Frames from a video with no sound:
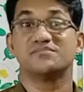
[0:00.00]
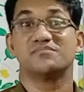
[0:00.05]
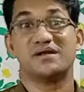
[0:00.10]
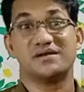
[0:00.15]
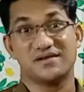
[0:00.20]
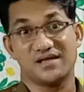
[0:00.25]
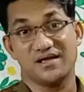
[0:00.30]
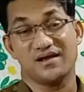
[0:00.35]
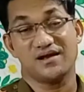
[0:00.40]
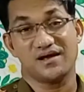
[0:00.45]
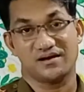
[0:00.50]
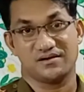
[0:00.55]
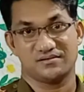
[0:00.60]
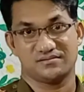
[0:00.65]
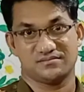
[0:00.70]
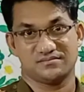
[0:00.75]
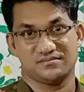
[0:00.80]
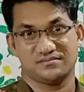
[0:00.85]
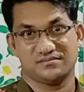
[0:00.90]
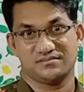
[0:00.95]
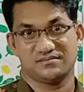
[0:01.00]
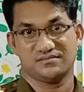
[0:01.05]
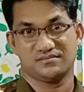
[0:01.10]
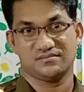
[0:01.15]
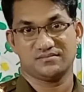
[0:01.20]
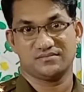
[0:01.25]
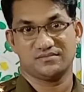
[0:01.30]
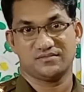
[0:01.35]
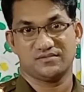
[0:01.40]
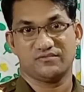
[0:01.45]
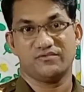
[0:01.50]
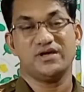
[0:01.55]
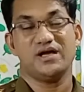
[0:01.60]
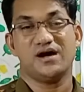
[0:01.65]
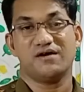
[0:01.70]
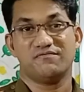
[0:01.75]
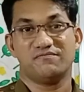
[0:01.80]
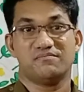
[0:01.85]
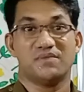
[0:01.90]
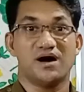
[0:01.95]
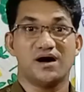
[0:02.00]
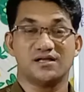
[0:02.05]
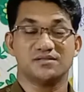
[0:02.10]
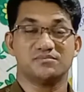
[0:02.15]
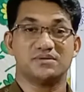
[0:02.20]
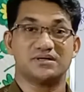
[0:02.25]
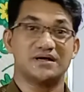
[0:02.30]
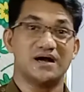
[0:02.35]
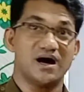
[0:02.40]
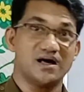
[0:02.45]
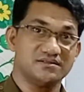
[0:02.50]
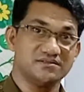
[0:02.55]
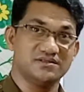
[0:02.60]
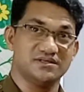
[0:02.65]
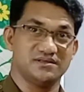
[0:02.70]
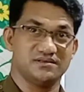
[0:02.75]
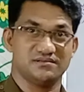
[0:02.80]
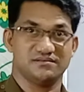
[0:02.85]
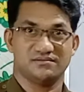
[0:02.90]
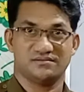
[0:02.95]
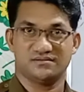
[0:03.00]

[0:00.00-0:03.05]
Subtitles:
Mandela. We have Mahatma Gandhi.